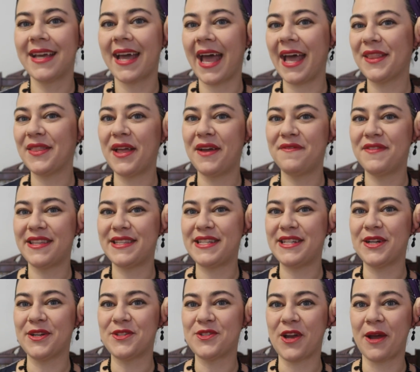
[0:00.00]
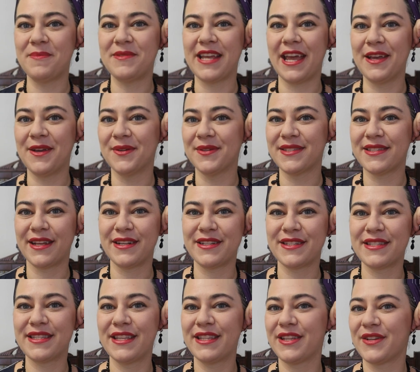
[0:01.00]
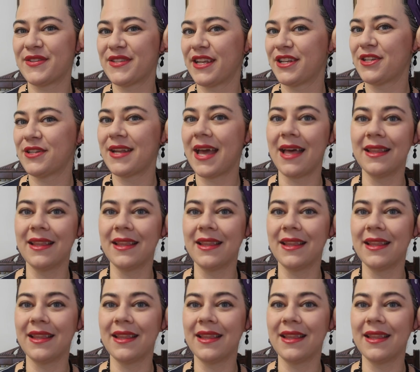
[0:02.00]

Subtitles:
I love the teardrop dangles. I just think they're such an